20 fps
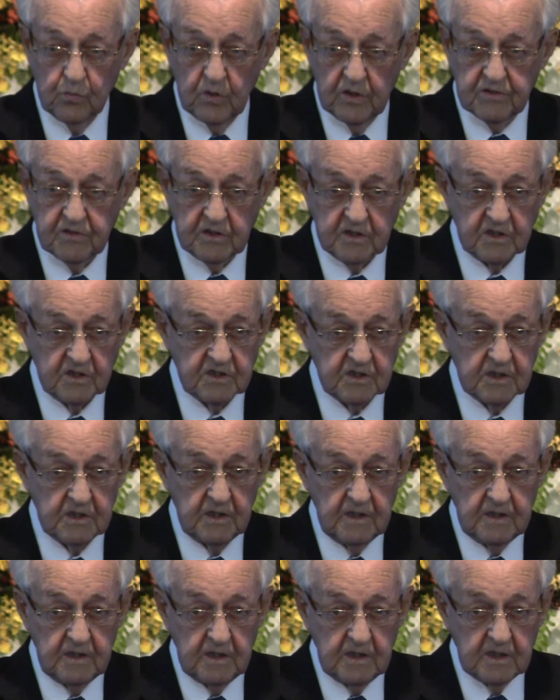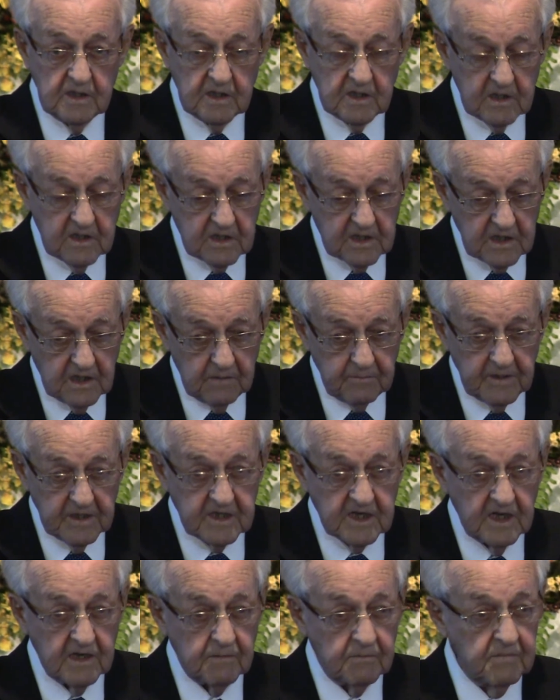with us. Come and
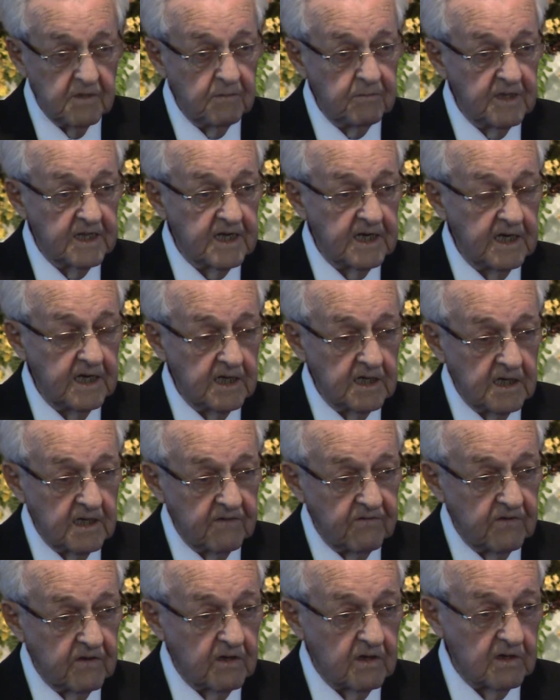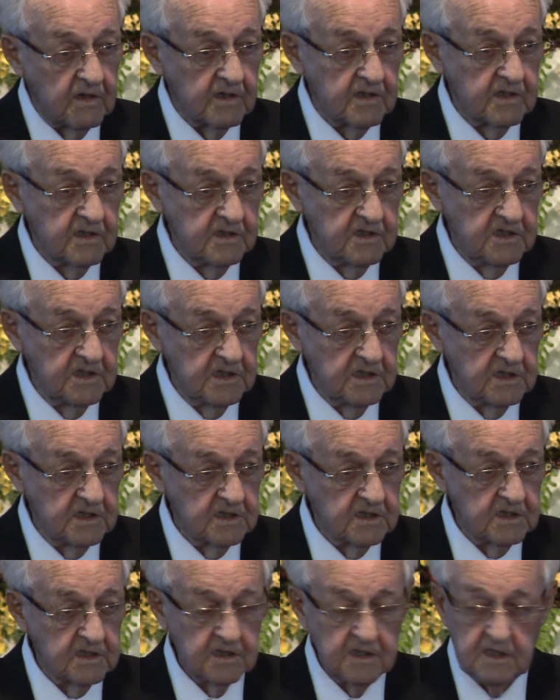take me by the hand, give your heart to
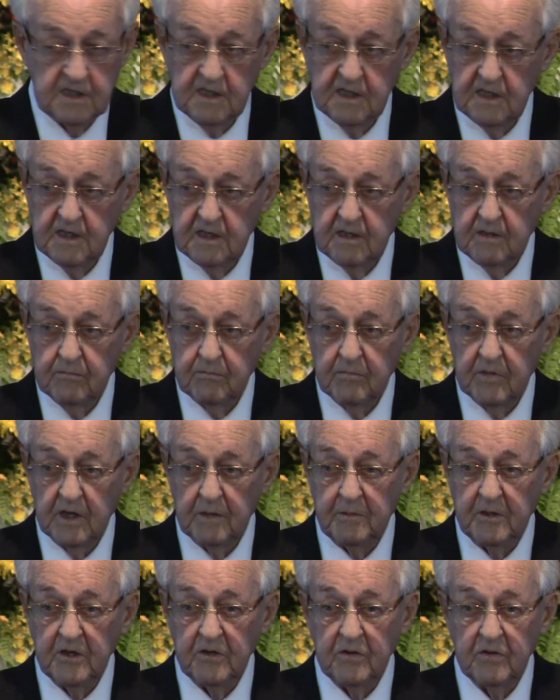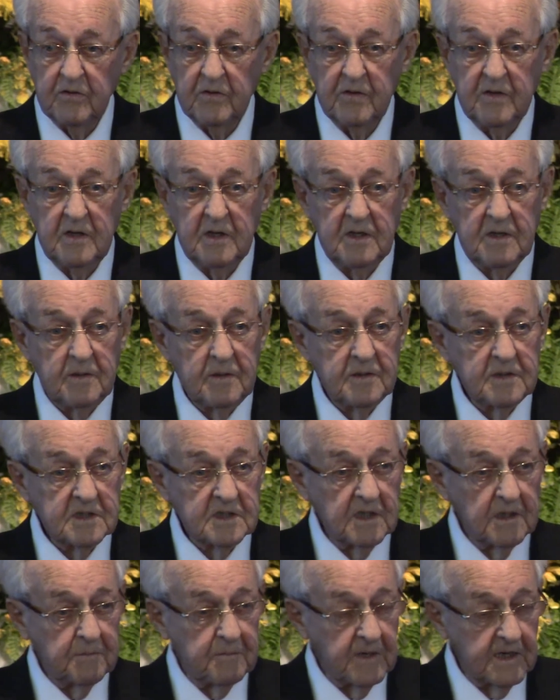Jesus. Maybe you
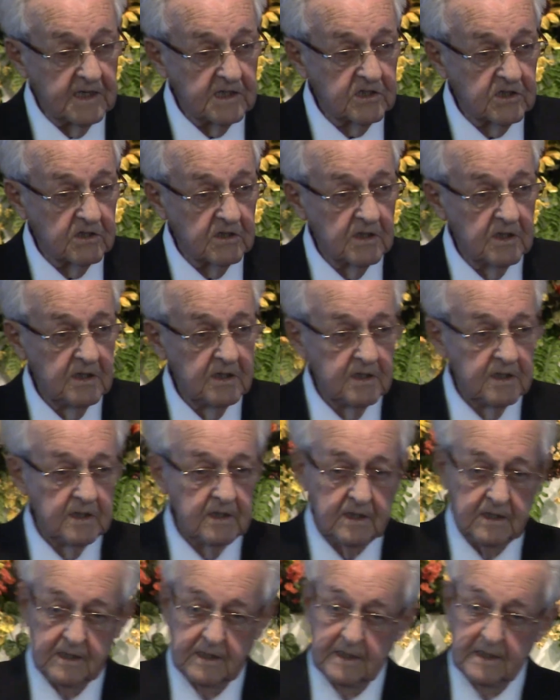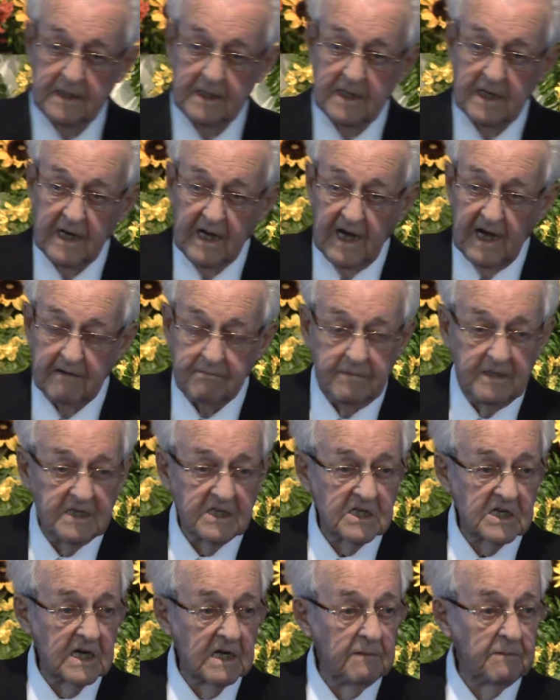say, Pastor, I've been
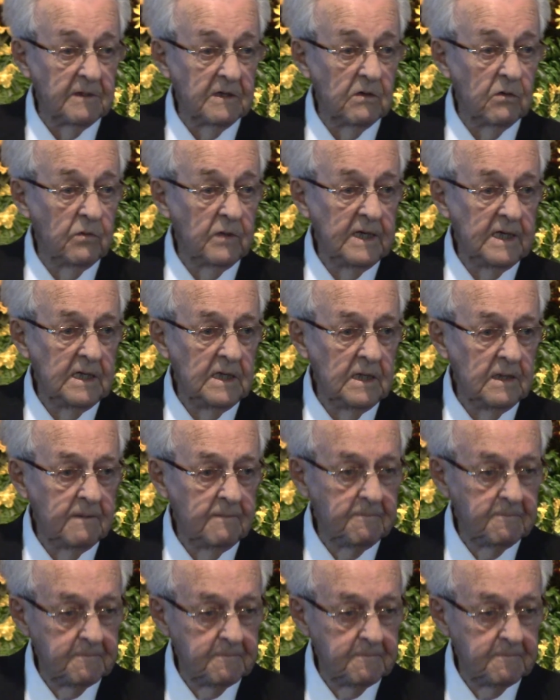slipping away,